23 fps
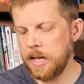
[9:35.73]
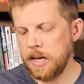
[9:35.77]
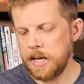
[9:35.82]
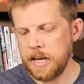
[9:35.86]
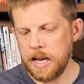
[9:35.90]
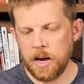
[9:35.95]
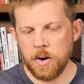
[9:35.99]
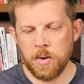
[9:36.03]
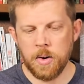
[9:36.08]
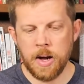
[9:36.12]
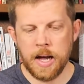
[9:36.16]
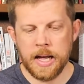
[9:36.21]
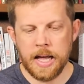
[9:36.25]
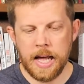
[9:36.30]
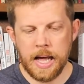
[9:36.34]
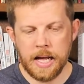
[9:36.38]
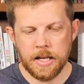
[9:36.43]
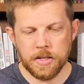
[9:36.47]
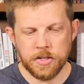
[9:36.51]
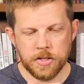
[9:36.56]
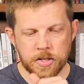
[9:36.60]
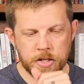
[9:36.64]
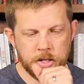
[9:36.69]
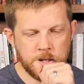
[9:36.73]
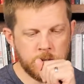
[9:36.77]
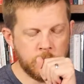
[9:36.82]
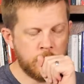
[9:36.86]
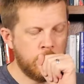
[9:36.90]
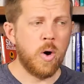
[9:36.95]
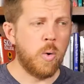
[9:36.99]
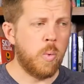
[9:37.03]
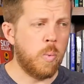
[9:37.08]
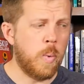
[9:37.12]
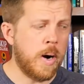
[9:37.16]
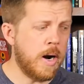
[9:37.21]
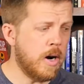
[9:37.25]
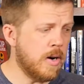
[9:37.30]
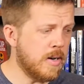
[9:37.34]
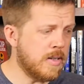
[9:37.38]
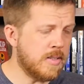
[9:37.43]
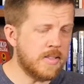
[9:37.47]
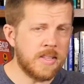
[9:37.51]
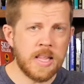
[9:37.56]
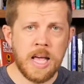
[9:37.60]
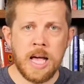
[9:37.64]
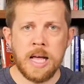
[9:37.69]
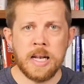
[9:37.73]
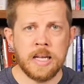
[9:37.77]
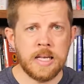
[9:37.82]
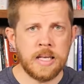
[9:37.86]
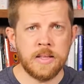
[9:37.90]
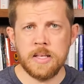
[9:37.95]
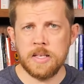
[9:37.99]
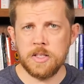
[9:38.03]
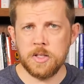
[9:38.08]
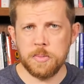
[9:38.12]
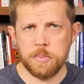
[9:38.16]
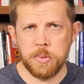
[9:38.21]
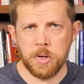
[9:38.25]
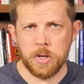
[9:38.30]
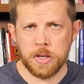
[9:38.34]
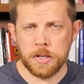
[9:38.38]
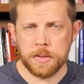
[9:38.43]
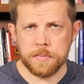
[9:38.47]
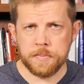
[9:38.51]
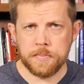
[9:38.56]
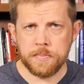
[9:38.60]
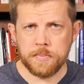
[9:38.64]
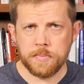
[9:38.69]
Now, I ask you, where is that in this book?